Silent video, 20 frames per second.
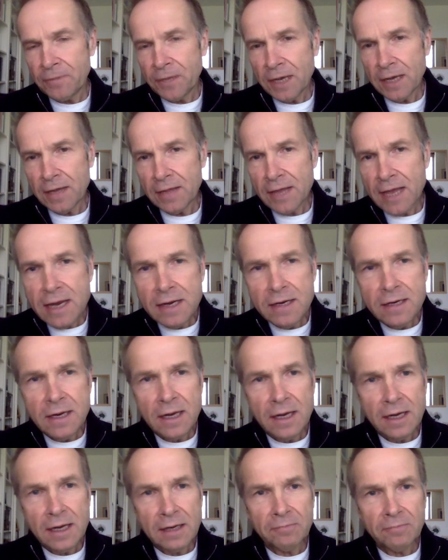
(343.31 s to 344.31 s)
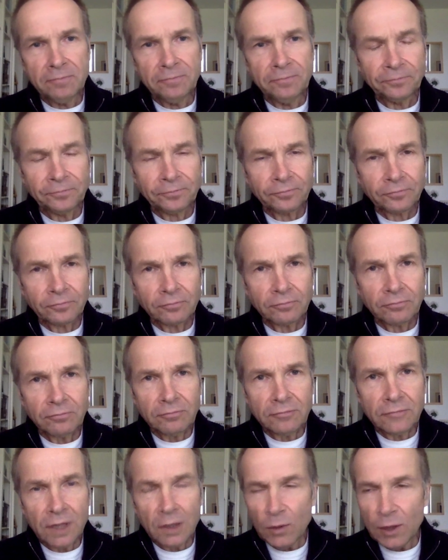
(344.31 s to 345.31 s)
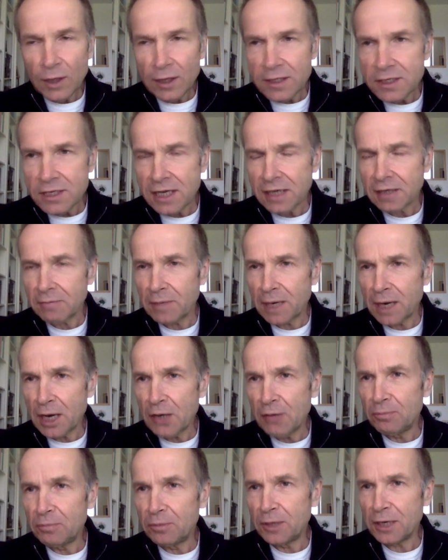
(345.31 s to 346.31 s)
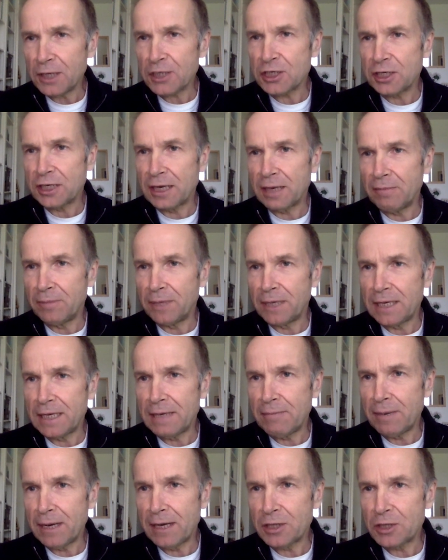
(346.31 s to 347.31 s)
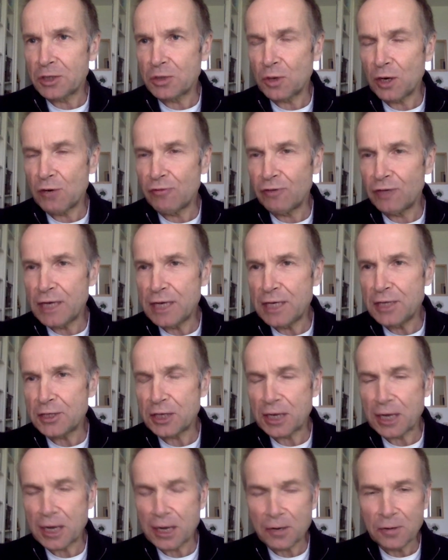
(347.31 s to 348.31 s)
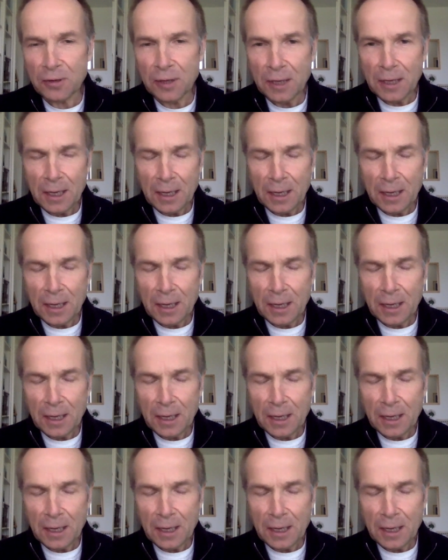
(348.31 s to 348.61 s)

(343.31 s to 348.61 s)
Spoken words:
And then when I set up my own production company about 12 years ago,